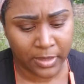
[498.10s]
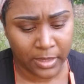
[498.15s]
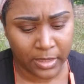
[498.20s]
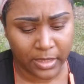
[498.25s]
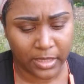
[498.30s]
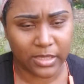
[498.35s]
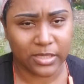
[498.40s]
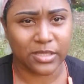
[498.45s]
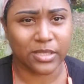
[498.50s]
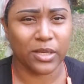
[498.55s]

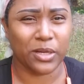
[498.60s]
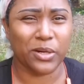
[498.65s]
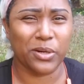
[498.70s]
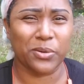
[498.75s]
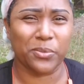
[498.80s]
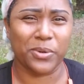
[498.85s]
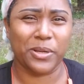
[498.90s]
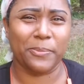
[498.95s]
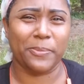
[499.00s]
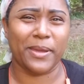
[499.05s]
is the
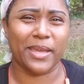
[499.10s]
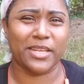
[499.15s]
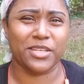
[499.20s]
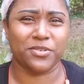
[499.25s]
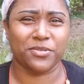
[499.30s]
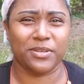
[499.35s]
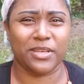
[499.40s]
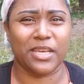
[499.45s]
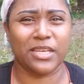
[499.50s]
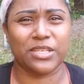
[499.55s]
whole
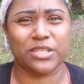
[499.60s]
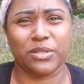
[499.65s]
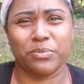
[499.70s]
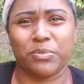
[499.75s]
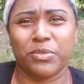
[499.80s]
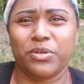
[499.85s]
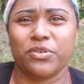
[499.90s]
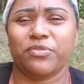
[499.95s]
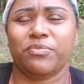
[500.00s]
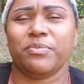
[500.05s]
repatriation
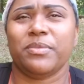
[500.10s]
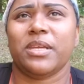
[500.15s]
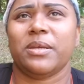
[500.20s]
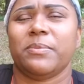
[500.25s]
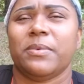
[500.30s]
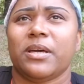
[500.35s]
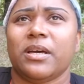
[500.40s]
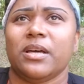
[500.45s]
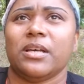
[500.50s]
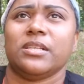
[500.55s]
movement.
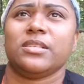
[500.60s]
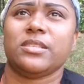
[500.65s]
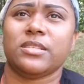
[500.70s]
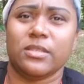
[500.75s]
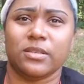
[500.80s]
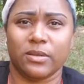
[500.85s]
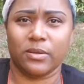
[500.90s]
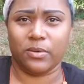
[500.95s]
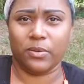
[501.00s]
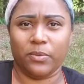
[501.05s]
Because
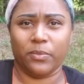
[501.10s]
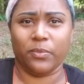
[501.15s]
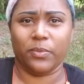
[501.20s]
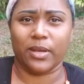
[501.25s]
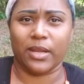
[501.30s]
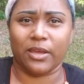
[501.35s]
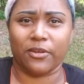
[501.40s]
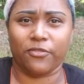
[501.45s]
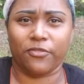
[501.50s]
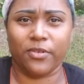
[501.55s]
when
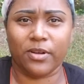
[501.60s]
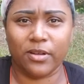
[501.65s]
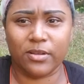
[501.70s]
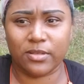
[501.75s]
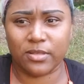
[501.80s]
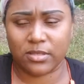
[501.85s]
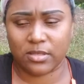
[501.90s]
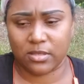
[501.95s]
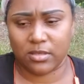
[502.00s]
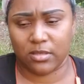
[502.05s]
I
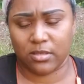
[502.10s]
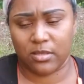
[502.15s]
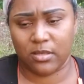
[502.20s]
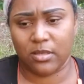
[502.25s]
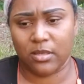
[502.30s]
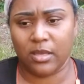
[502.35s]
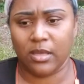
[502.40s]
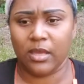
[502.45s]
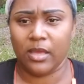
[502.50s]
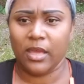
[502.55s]
first,
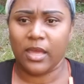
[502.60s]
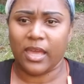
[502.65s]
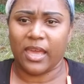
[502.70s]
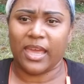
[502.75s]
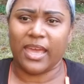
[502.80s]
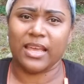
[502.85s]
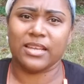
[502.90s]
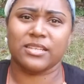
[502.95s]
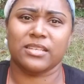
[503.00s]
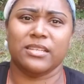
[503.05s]

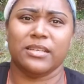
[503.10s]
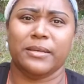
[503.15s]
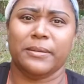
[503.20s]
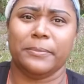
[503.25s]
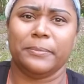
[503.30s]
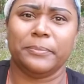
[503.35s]
actually,